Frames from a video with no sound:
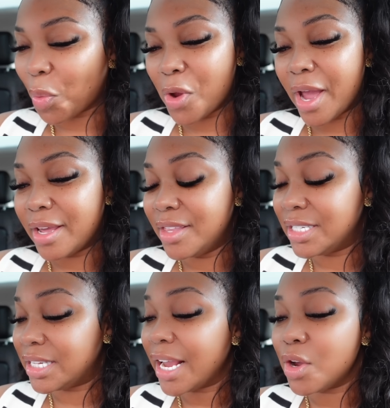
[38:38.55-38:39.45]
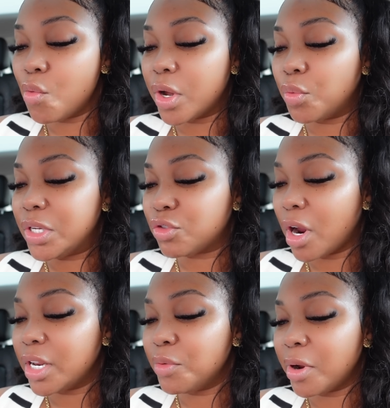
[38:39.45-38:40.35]
Okay, the second one, we
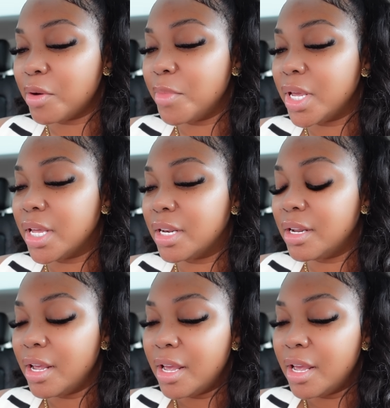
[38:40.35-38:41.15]
strongly recommend